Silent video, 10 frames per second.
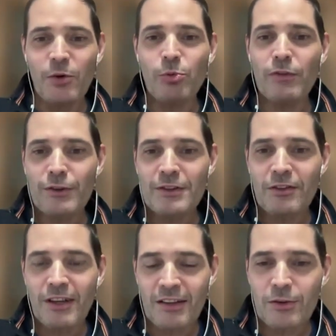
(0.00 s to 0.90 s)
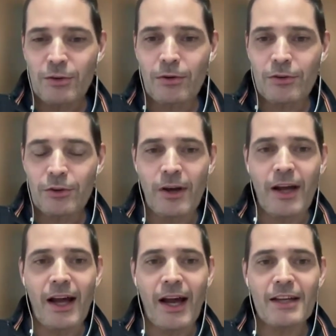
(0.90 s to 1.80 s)
We have a standard called the
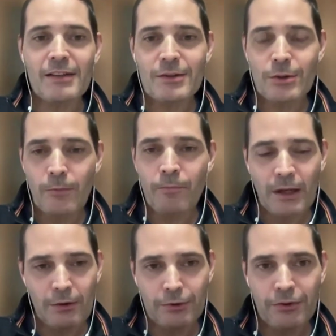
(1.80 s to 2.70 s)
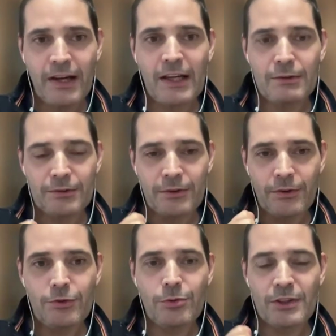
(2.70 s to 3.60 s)
ISO
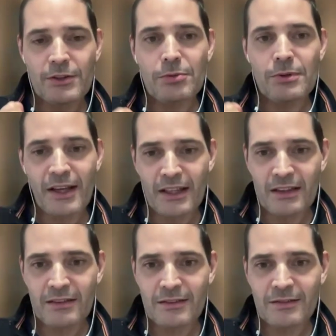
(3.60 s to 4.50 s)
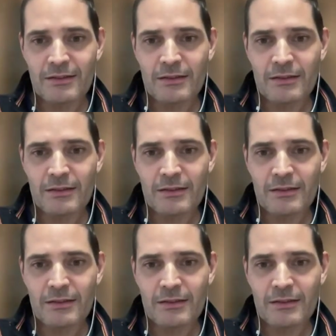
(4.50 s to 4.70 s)
5338,